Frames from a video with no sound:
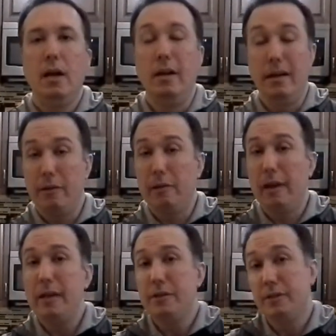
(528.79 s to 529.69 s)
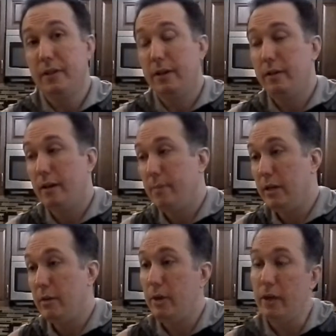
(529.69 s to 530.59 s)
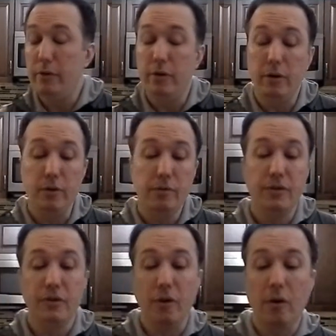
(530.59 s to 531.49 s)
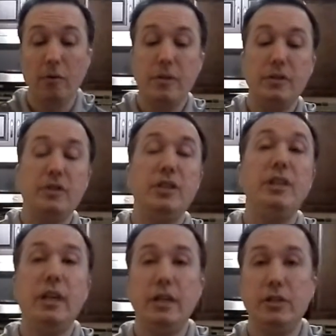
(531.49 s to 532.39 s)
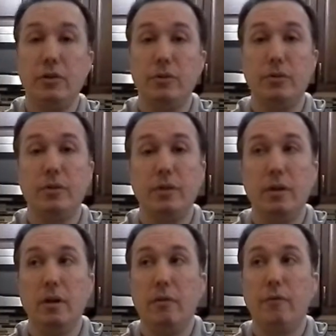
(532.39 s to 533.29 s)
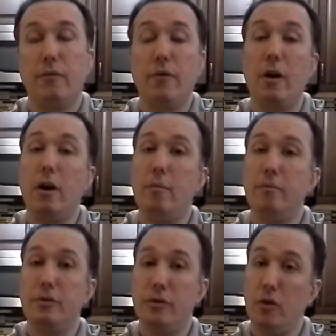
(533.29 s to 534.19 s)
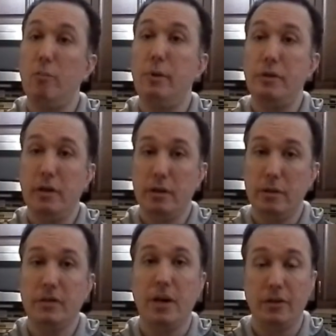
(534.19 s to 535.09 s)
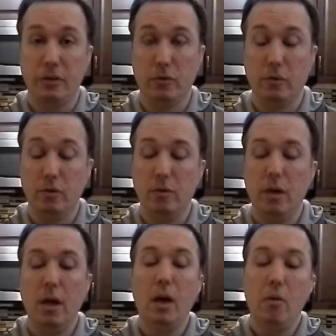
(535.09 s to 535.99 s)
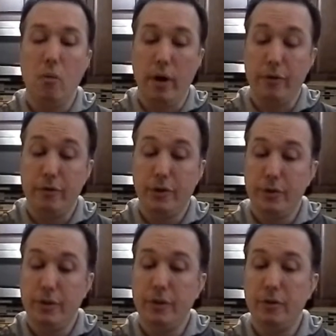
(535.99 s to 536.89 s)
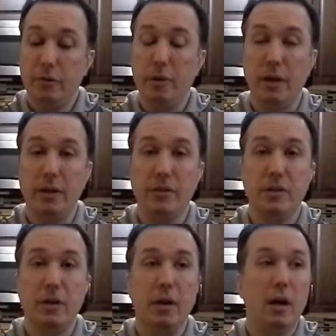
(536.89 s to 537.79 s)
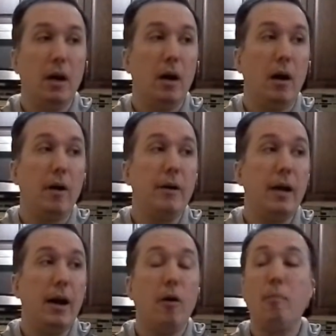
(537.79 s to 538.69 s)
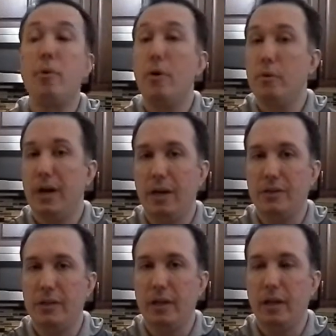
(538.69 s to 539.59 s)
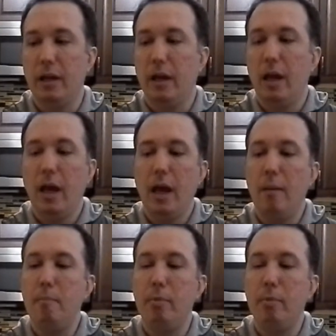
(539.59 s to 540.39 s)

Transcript: Now, the latest thing that I'm hearing in the news is all these teenagers from Stoneman Douglas High School, where the shooting took place, are now protesting and